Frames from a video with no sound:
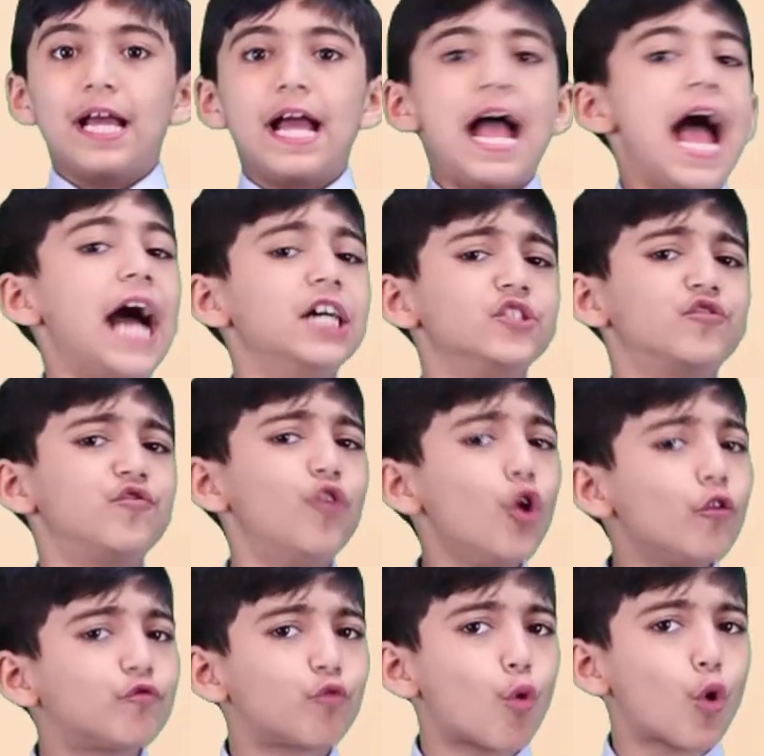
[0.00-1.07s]
Ha's
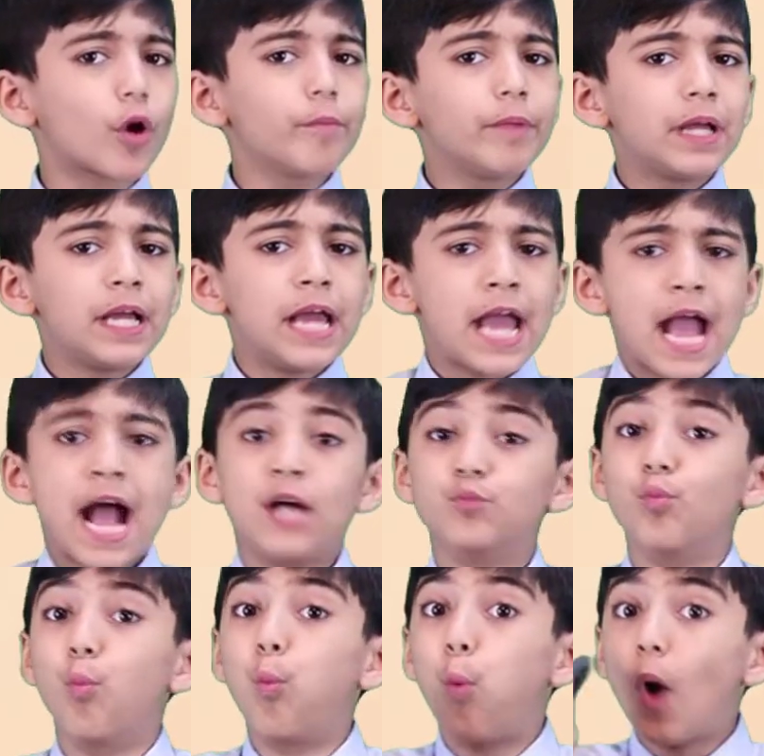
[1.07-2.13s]
full form has
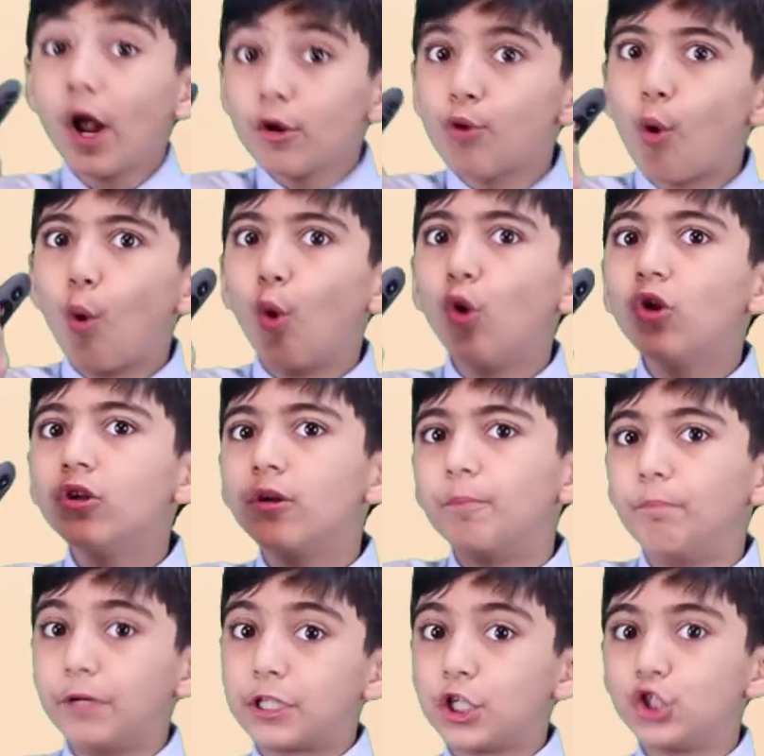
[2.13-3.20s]
one hole,
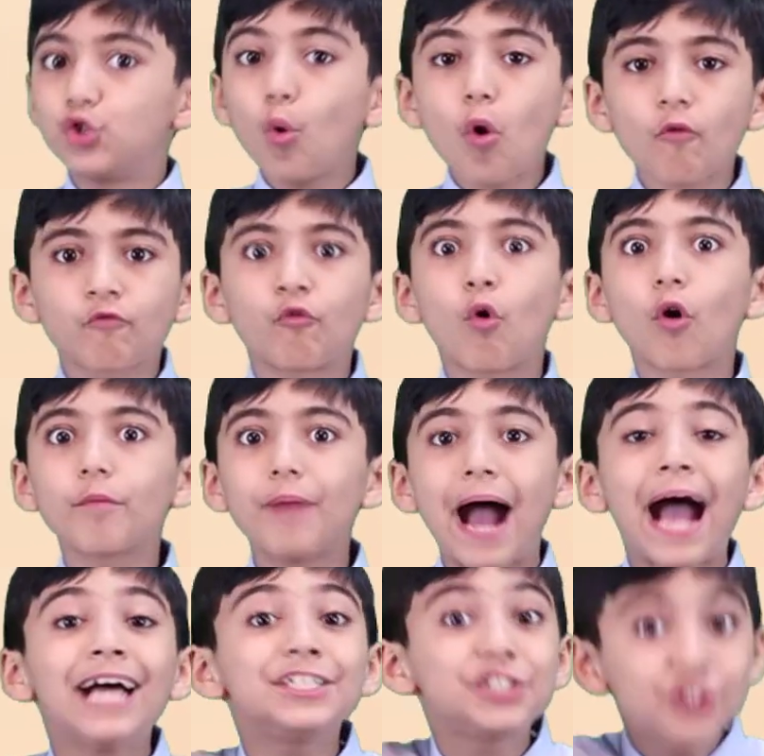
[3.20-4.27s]
but the short form
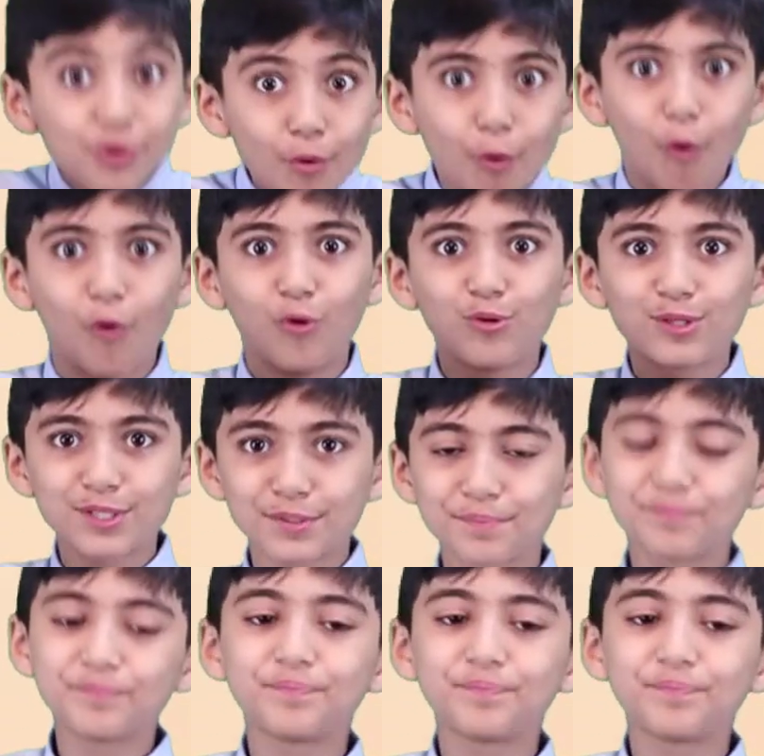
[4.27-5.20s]
has two holes.